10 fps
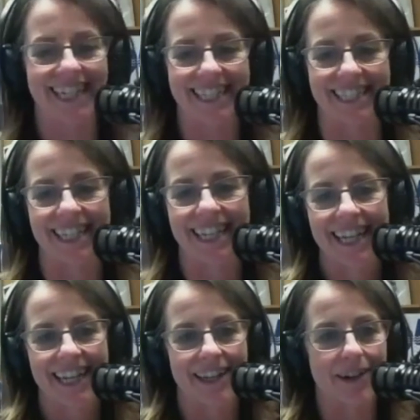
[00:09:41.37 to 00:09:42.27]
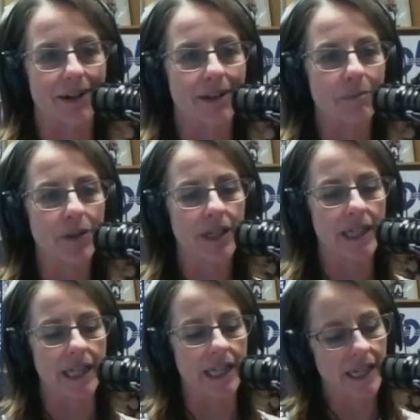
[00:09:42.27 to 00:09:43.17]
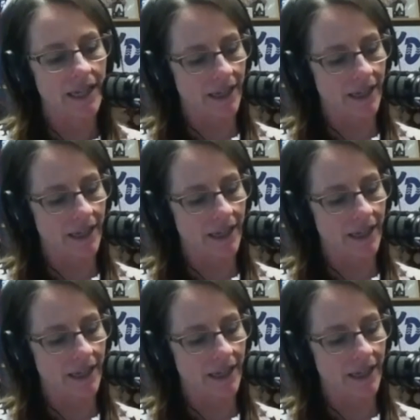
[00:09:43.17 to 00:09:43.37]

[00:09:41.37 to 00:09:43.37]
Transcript: is in our community.